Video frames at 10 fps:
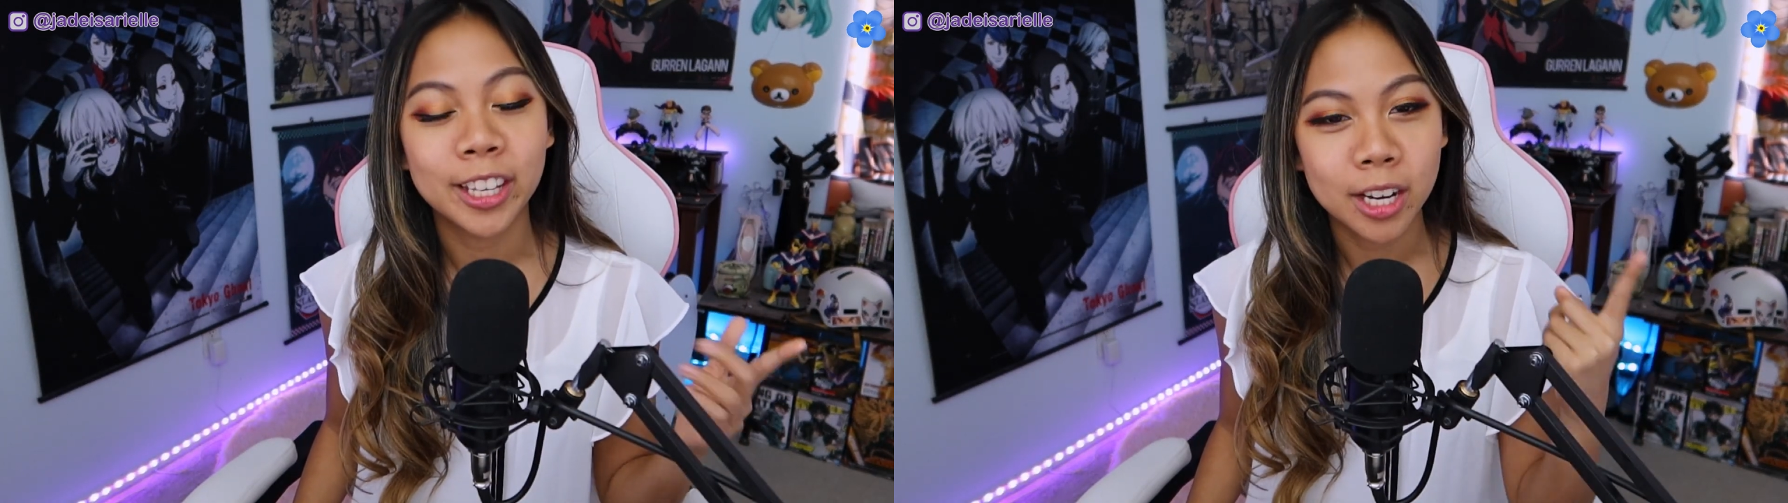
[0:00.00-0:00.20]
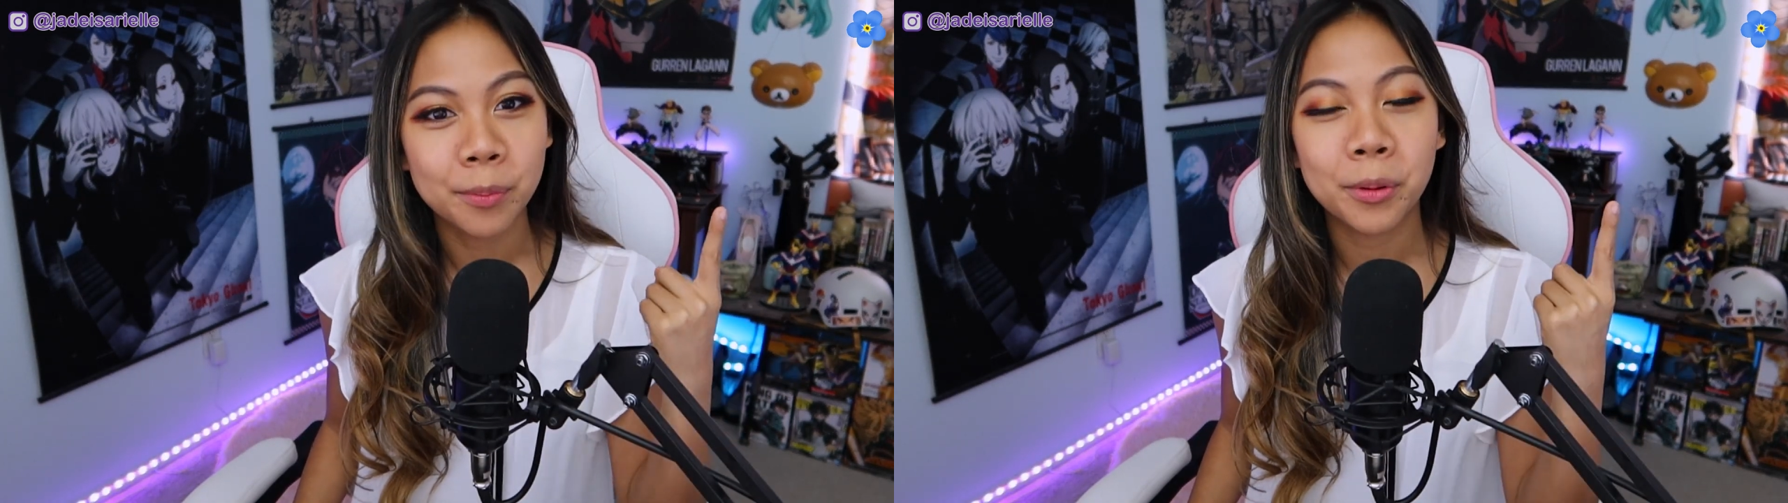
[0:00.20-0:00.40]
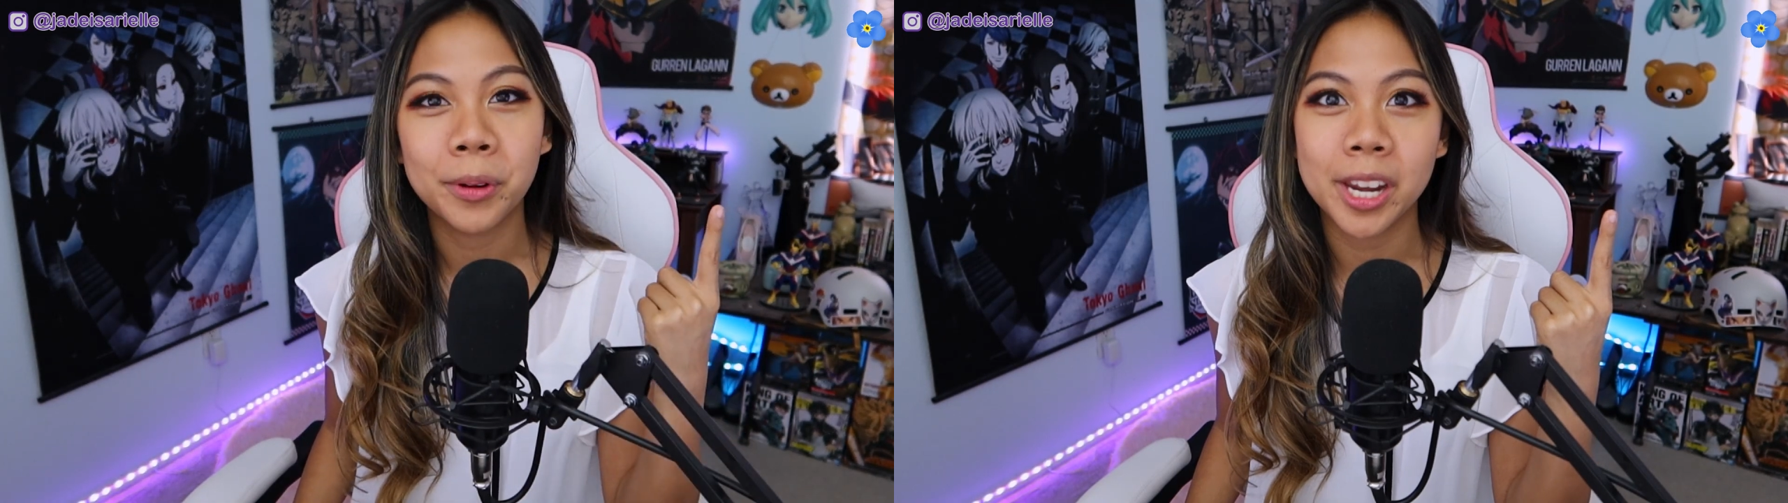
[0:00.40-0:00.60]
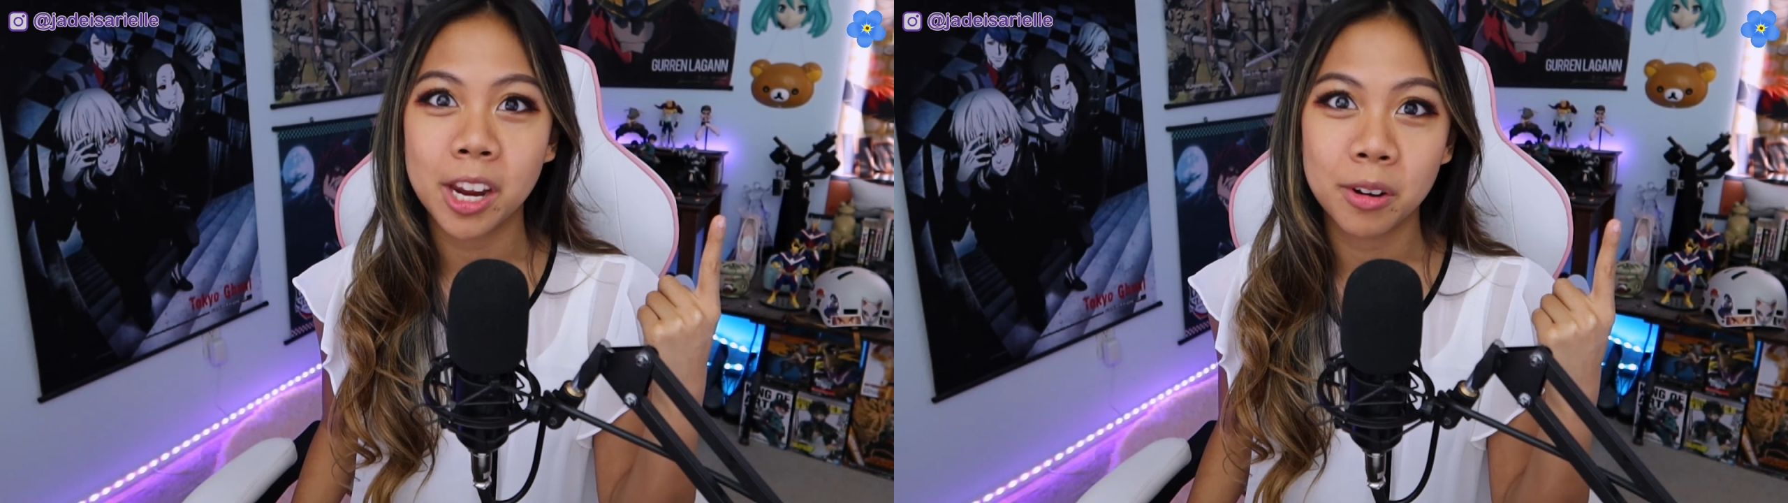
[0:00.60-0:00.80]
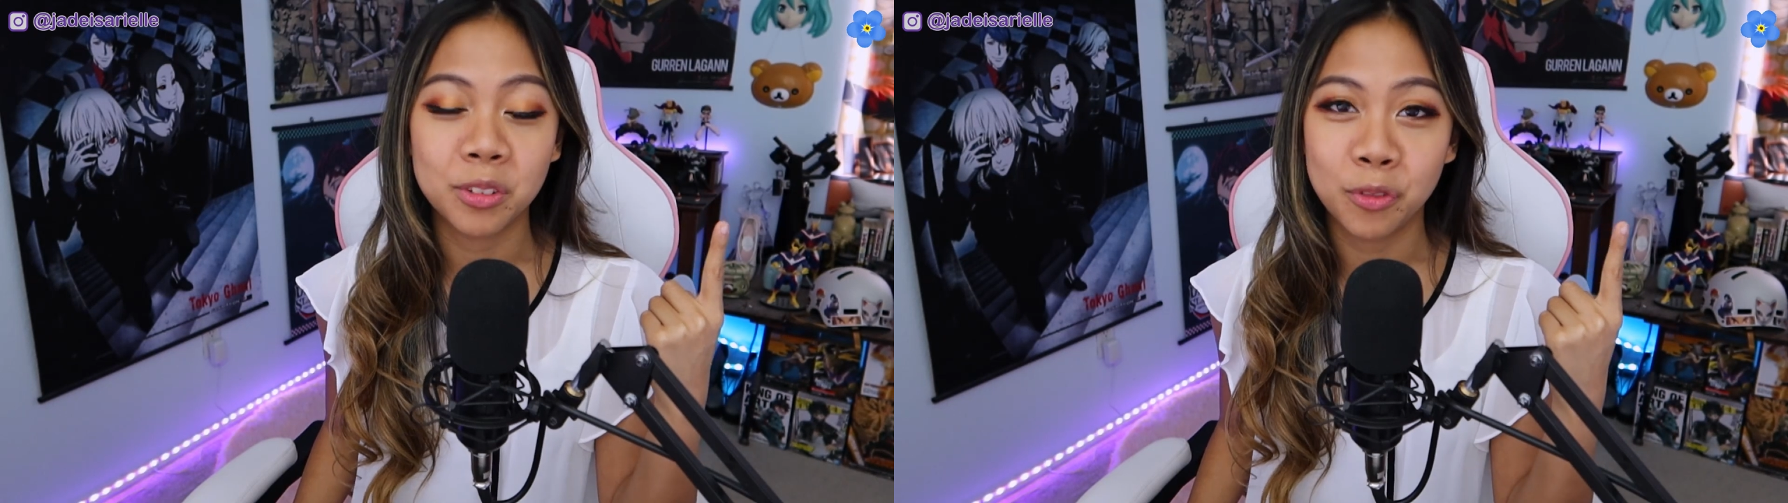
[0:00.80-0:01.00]
the #1
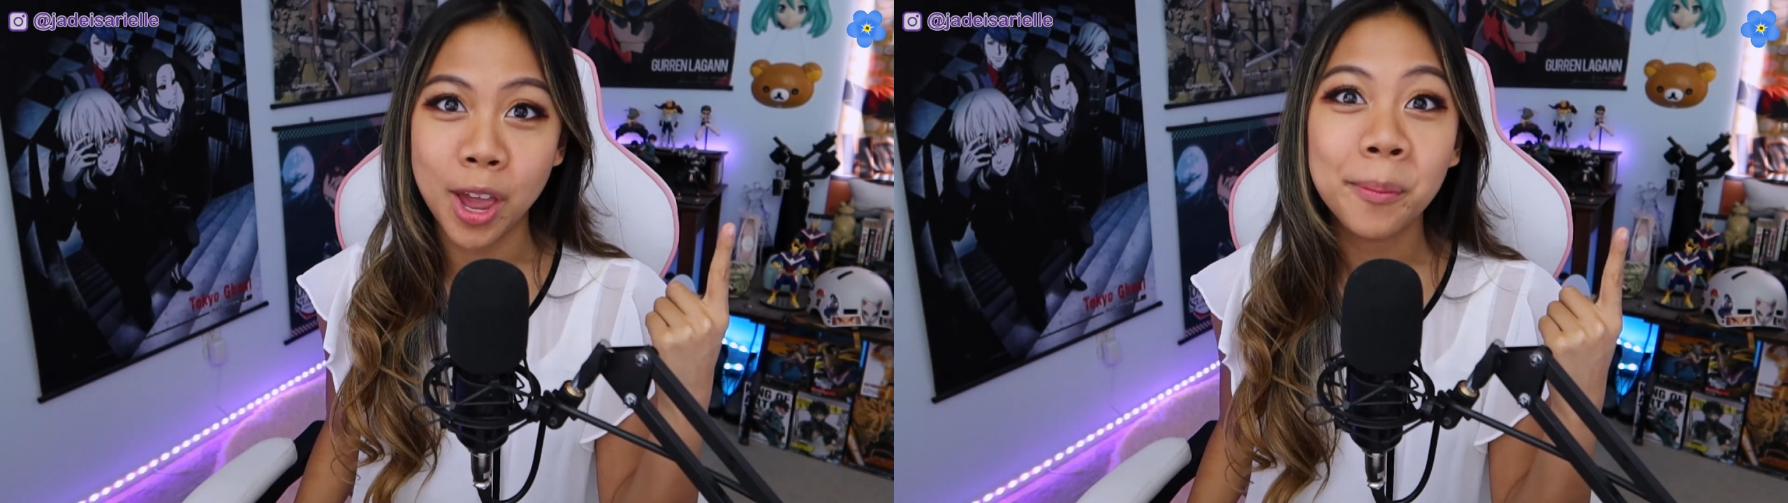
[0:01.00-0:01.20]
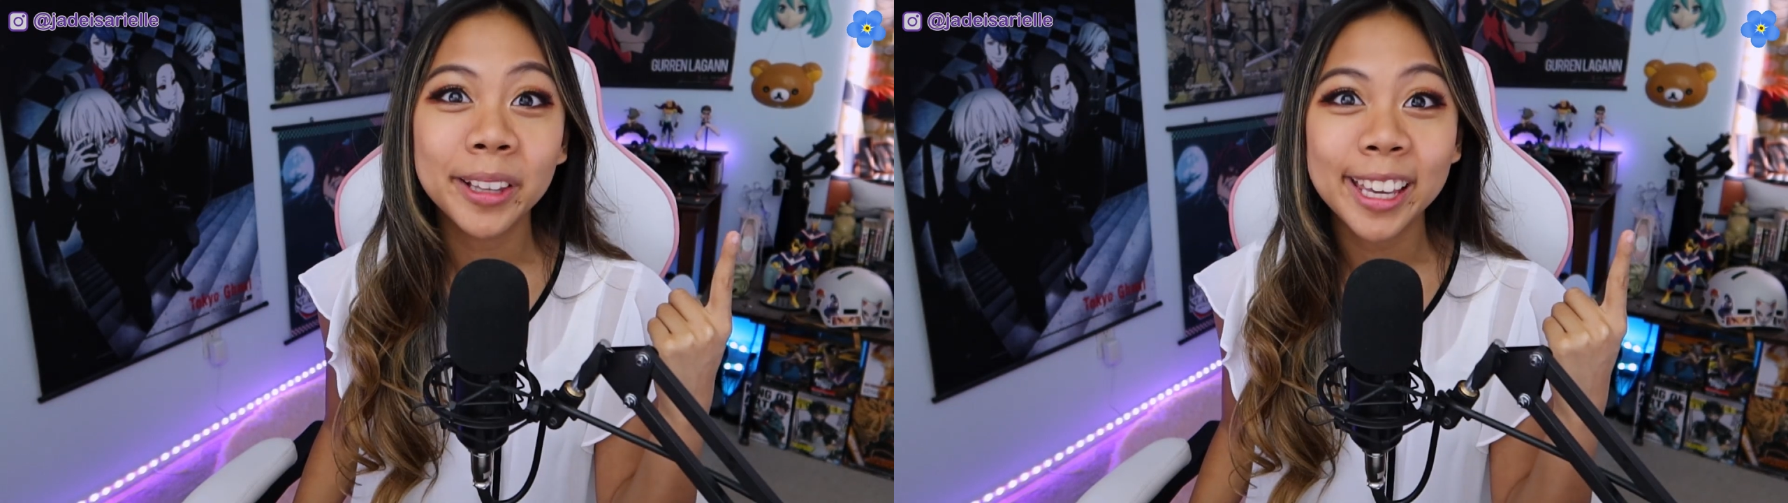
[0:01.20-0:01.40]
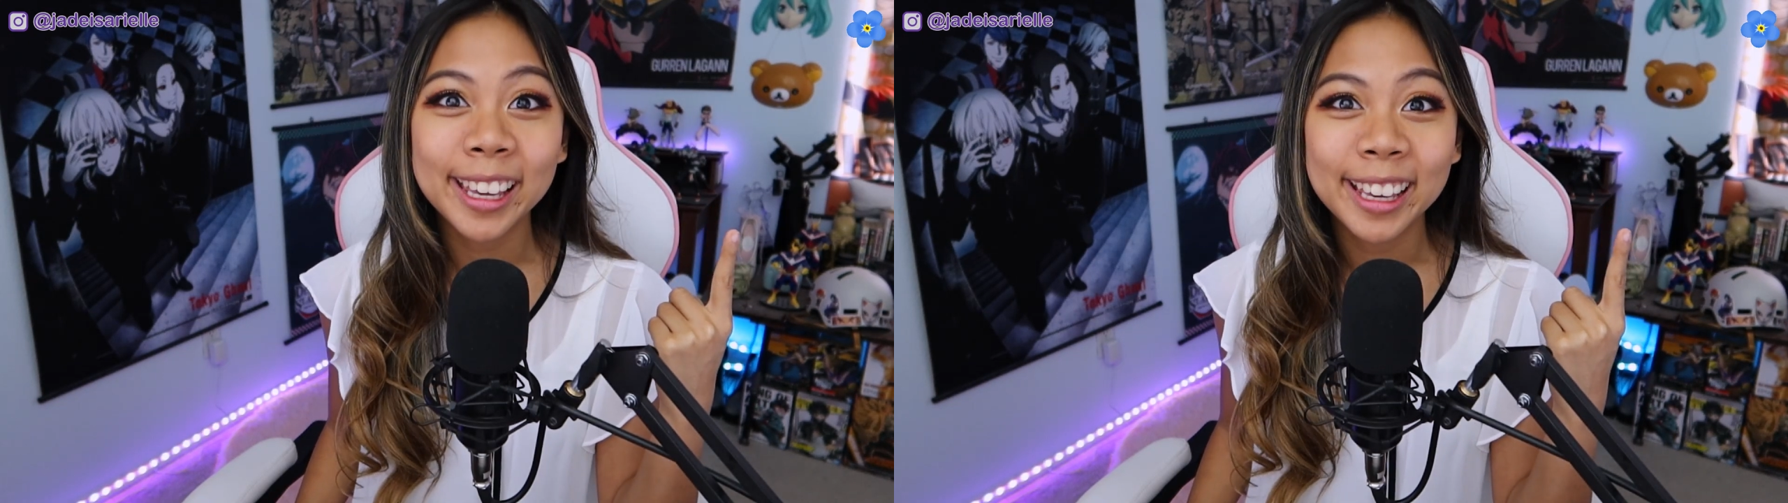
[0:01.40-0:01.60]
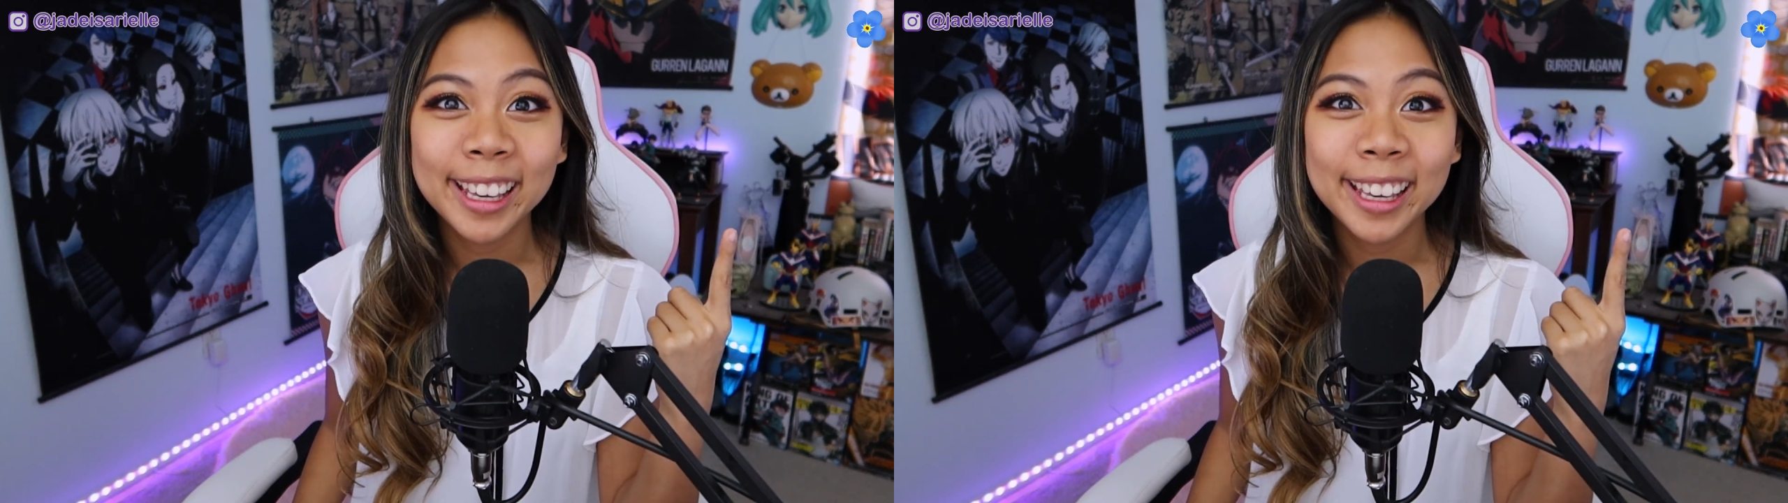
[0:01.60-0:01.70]
hero's family